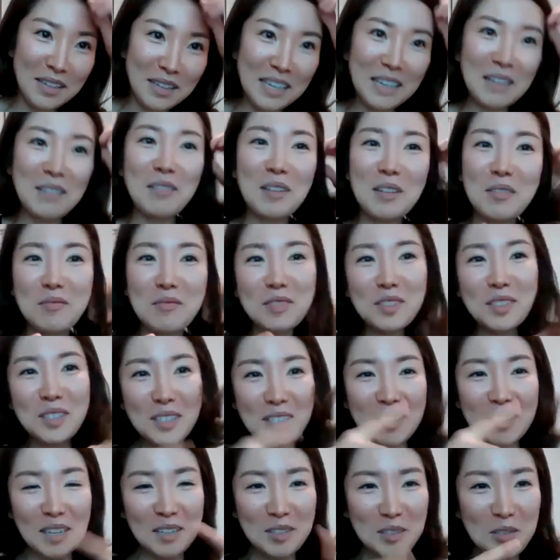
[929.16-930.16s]
it, it was
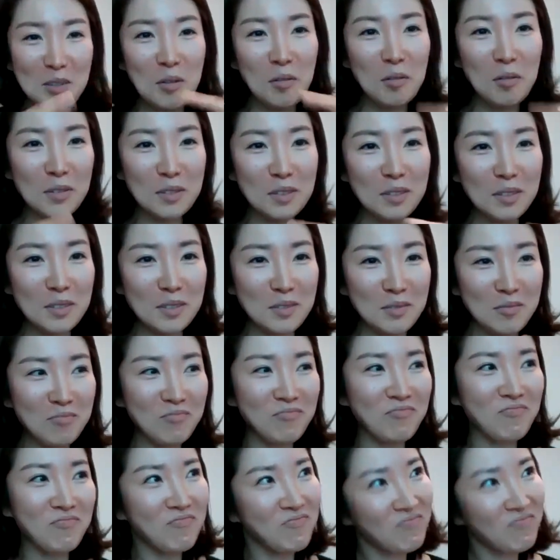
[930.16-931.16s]
like total
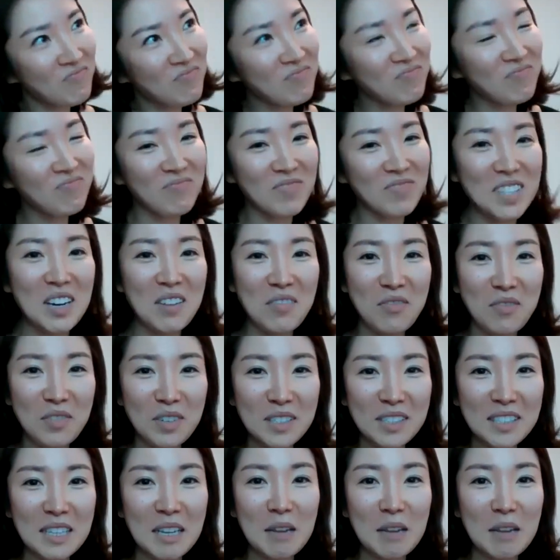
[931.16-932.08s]
difference.